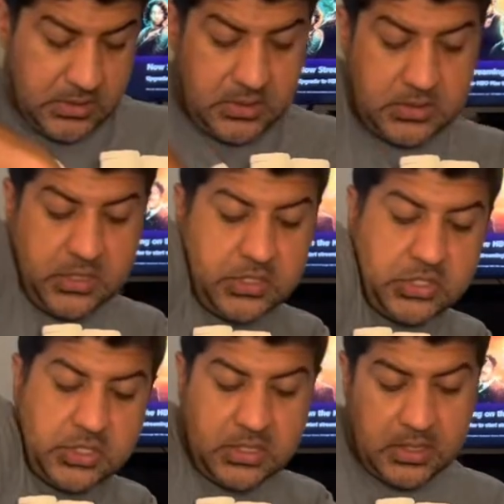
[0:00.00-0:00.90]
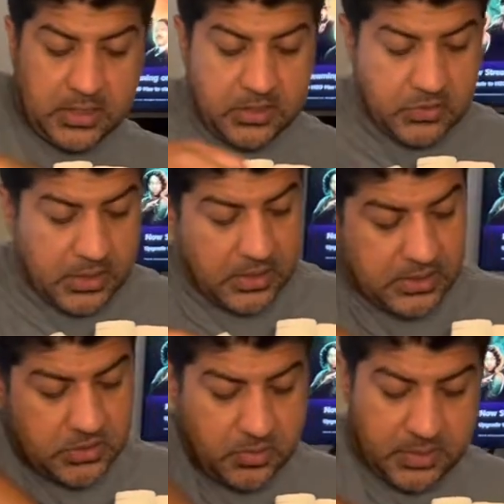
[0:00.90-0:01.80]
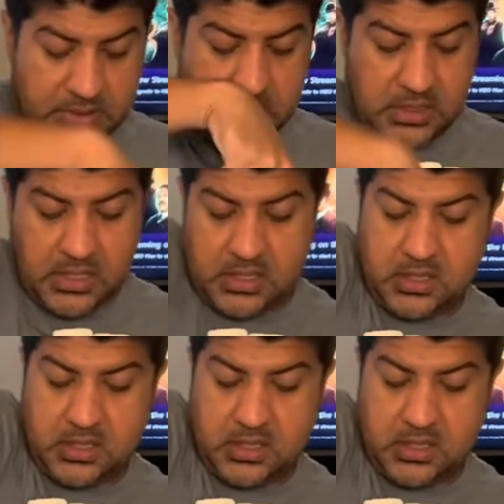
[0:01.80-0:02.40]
section and I can try to answer them best I can.